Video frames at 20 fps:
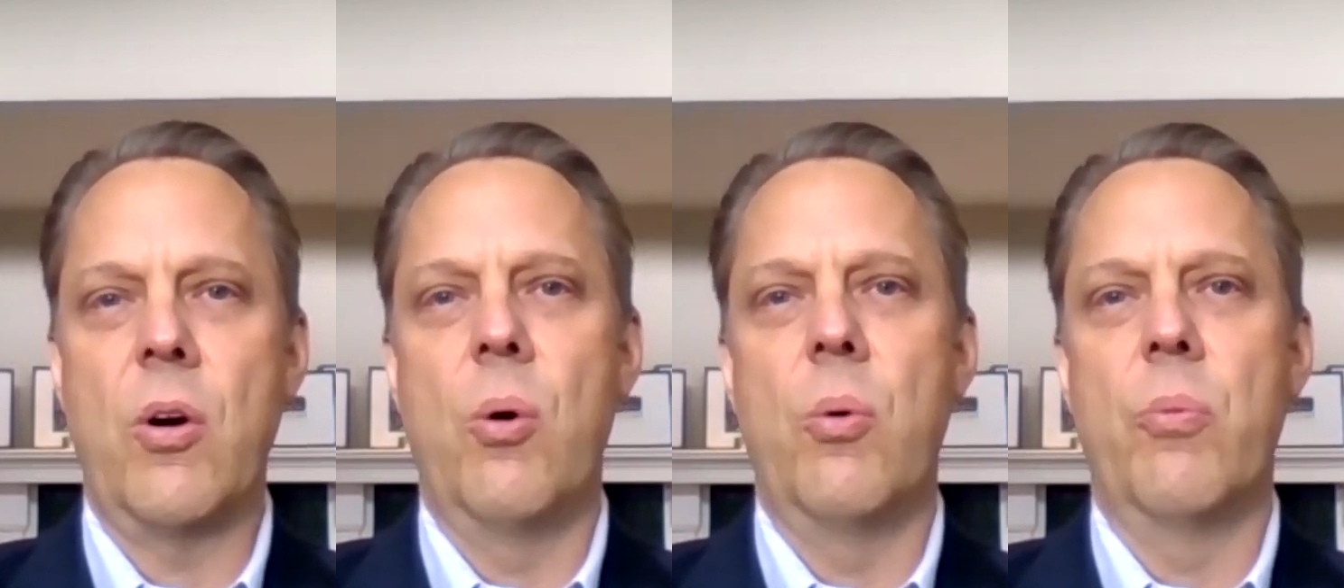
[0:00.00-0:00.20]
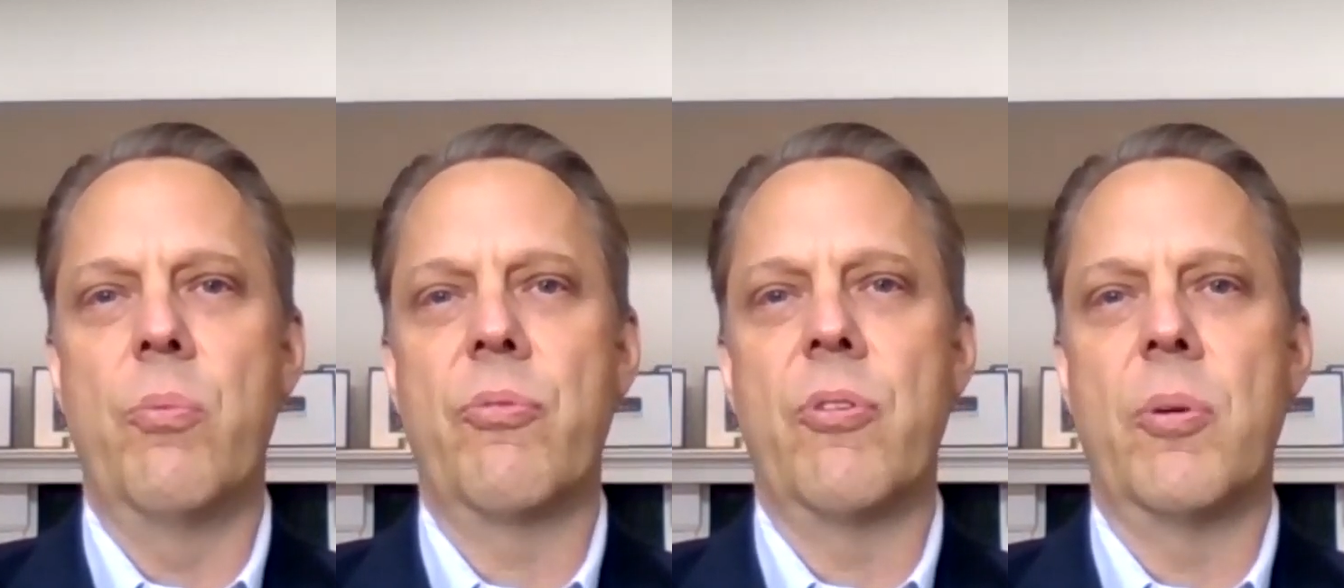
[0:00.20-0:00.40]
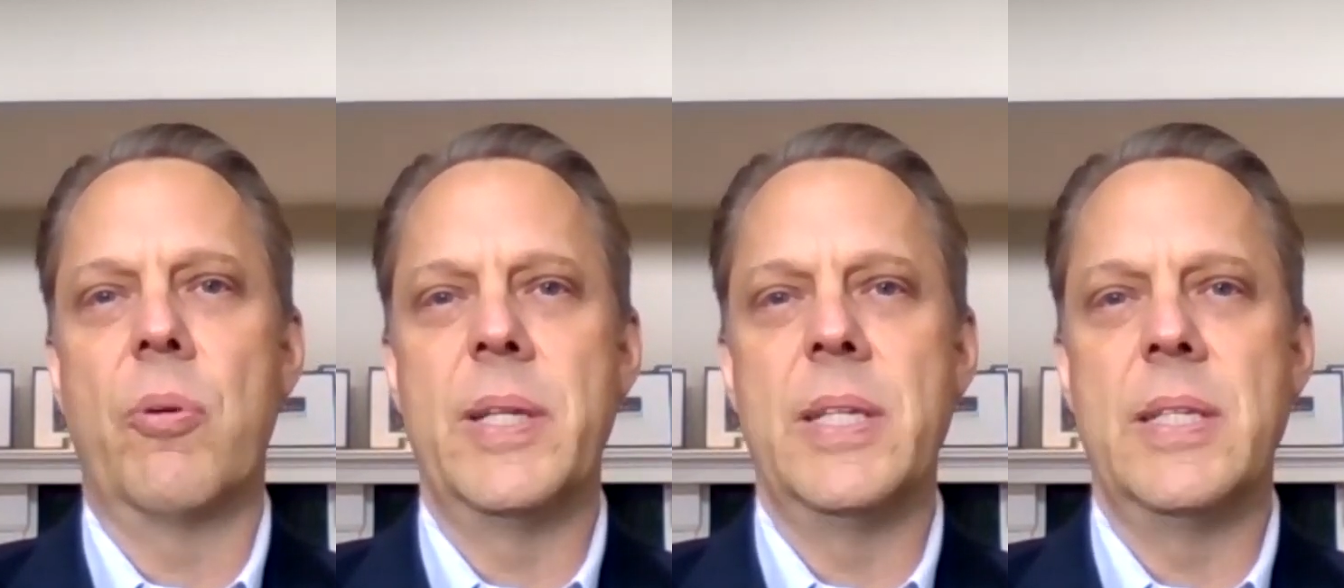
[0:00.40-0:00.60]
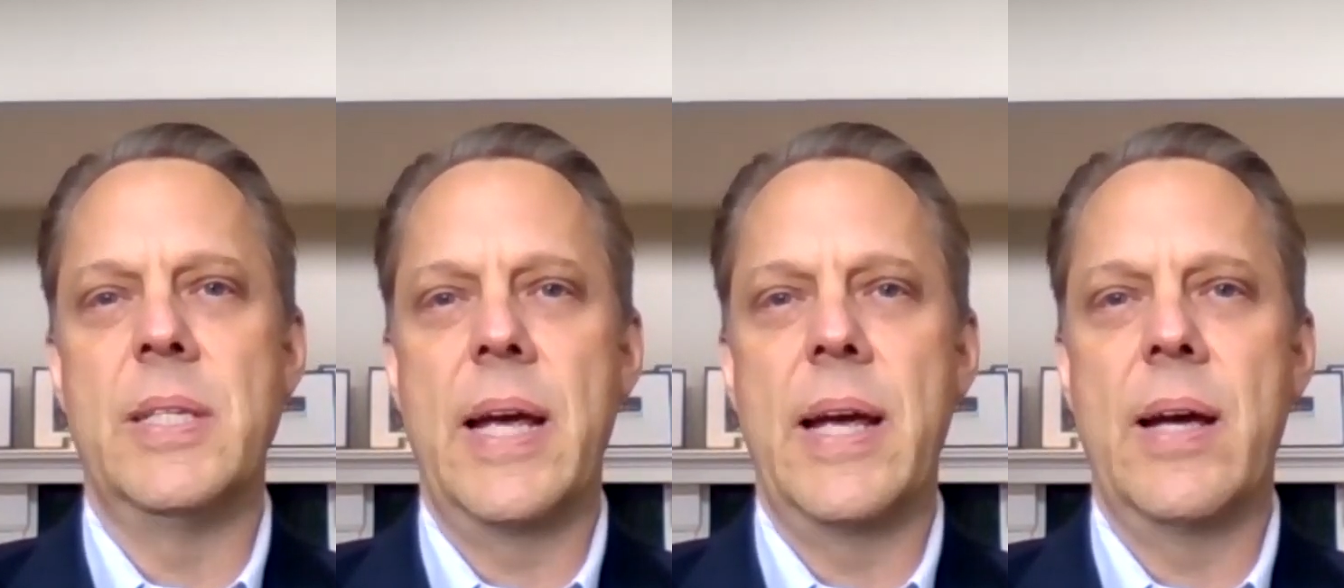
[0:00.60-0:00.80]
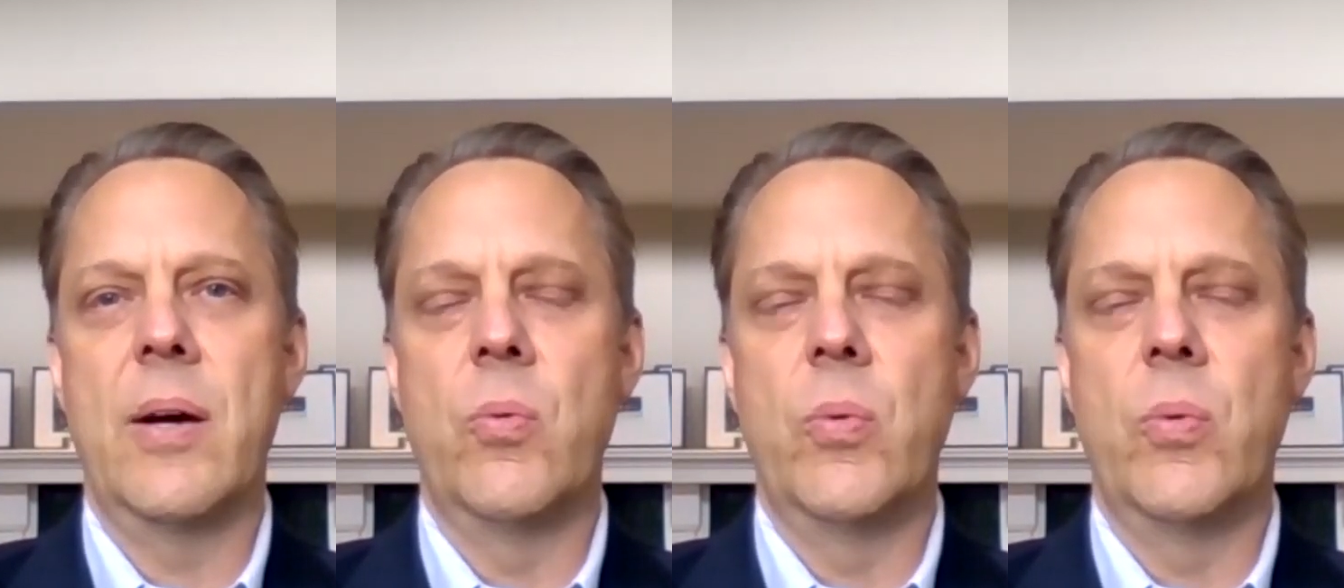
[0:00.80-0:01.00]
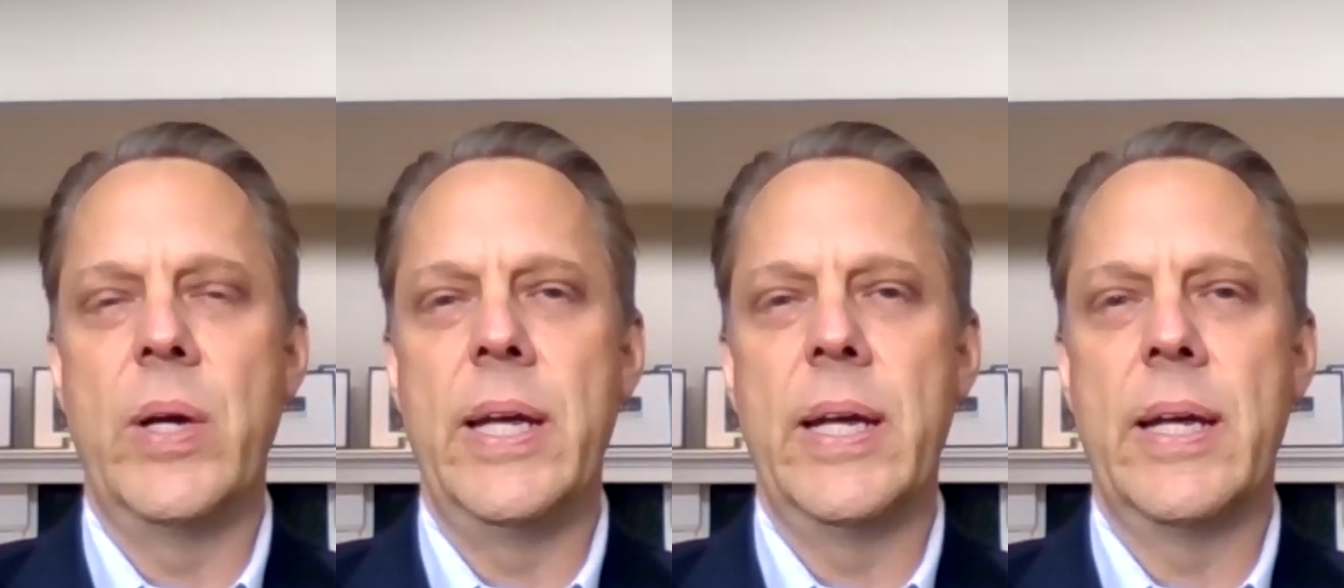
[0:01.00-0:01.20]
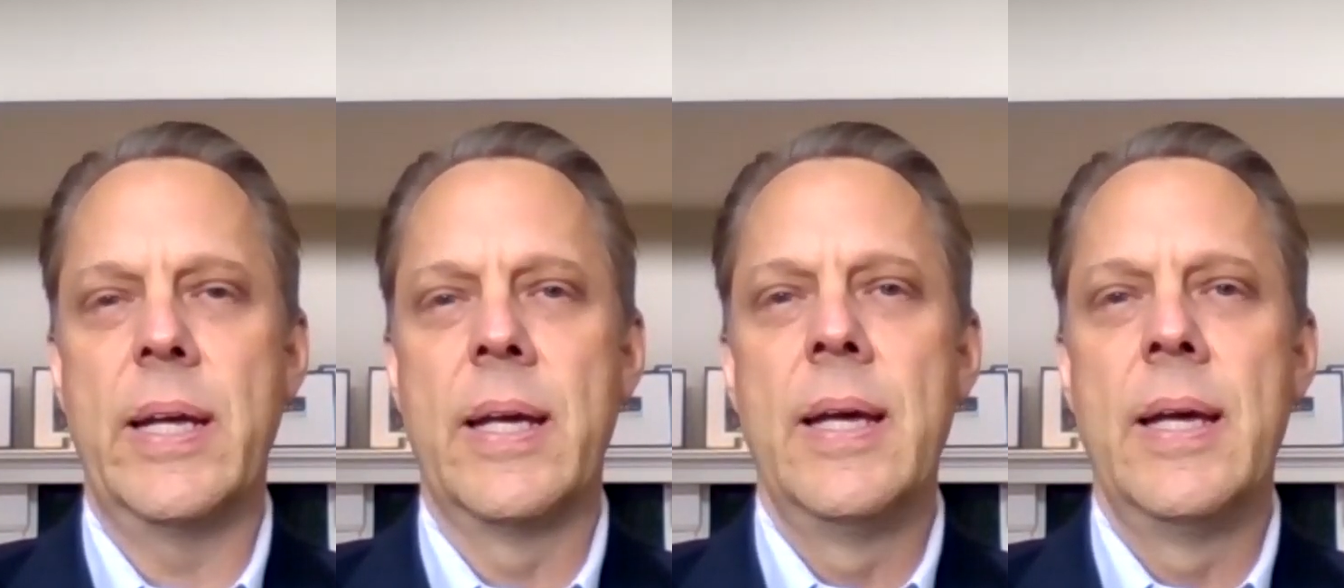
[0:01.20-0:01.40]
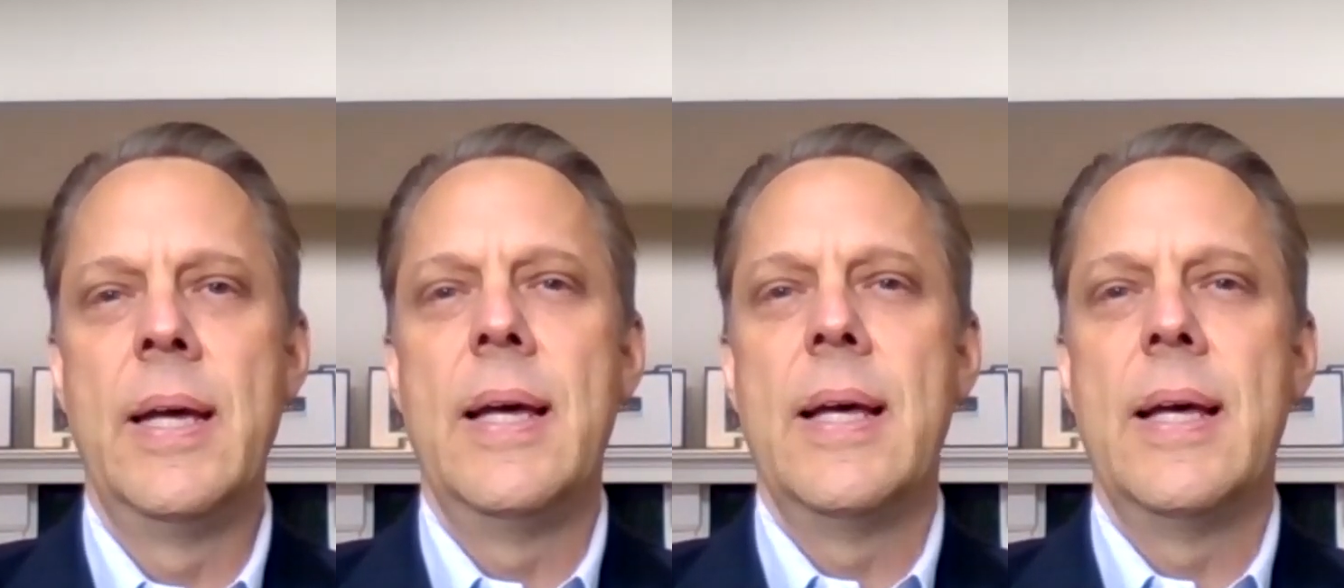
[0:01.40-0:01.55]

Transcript: home from a day a week.